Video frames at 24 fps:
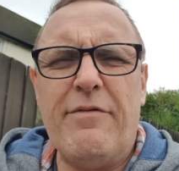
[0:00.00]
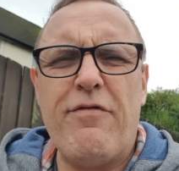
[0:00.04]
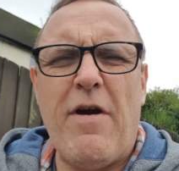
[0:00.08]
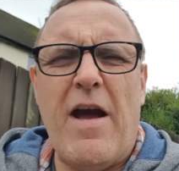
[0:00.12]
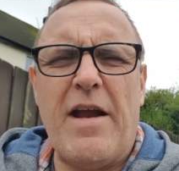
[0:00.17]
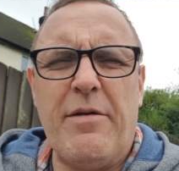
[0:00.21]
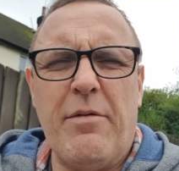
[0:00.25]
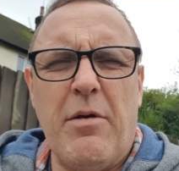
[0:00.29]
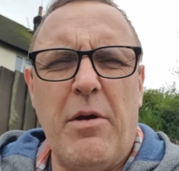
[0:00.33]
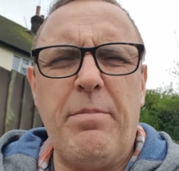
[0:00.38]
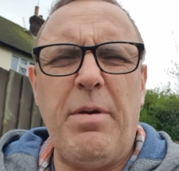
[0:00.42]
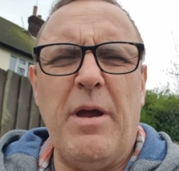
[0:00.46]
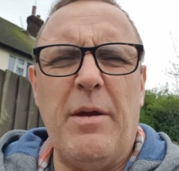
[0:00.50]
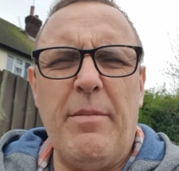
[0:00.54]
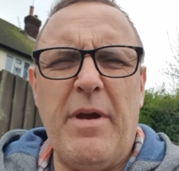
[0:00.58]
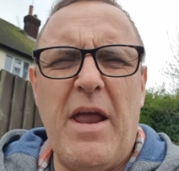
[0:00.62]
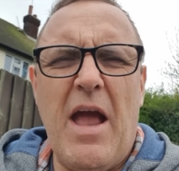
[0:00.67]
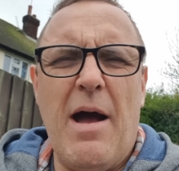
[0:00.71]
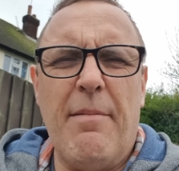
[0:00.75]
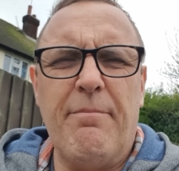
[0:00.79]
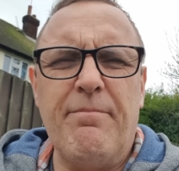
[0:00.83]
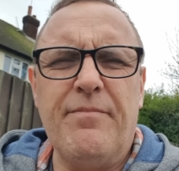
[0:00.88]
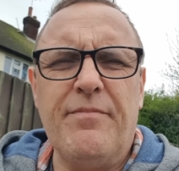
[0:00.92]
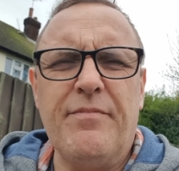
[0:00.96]
for Adam to pick me
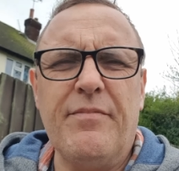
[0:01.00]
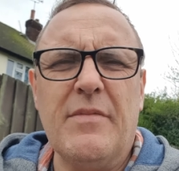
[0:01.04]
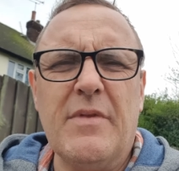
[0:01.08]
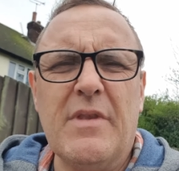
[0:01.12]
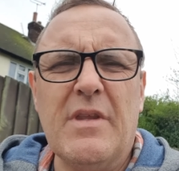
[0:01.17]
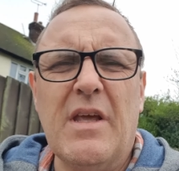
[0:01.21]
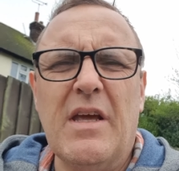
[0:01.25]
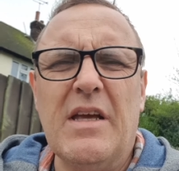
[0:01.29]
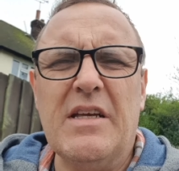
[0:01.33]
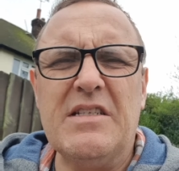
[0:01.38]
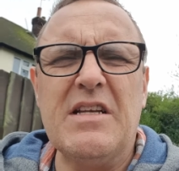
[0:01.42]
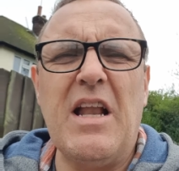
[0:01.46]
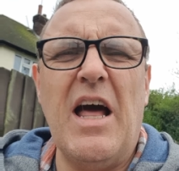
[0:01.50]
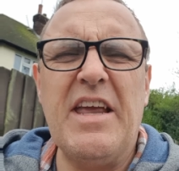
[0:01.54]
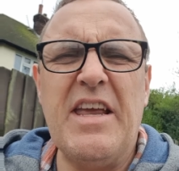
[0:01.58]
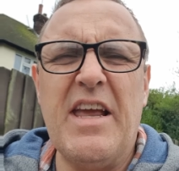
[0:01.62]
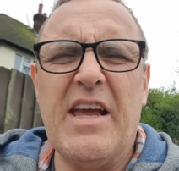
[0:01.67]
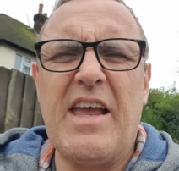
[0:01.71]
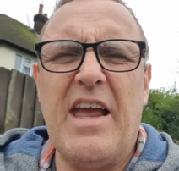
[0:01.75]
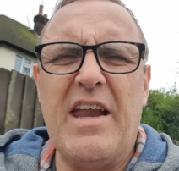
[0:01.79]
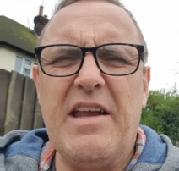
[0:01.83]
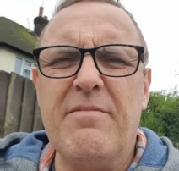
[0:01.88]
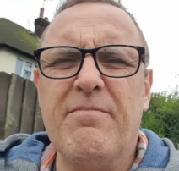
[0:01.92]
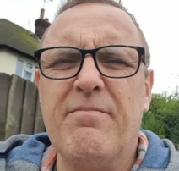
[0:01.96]
up. He's late
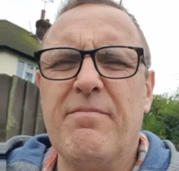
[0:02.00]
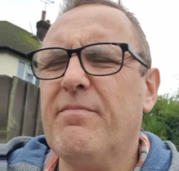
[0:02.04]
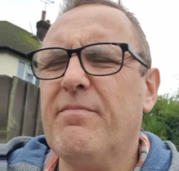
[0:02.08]
again.